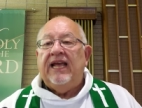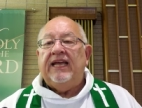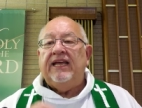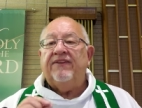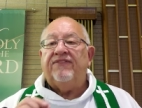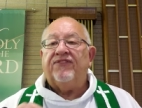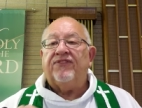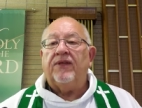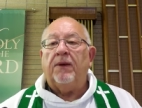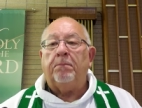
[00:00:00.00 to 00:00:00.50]

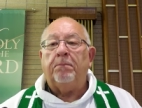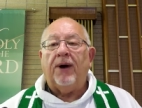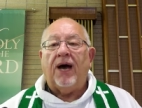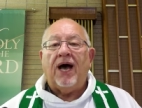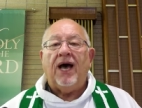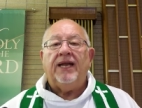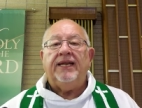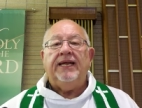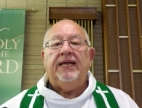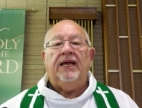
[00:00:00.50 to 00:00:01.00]
If the
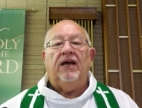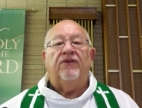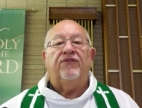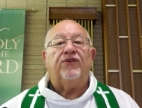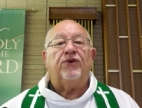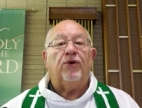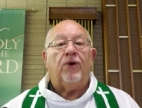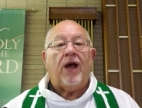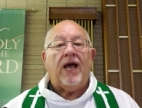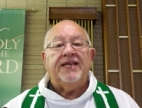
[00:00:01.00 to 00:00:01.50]
body
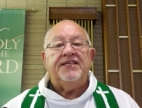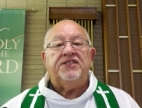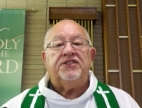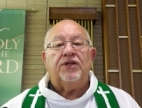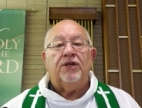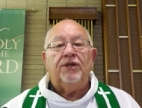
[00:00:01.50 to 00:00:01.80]
of Christ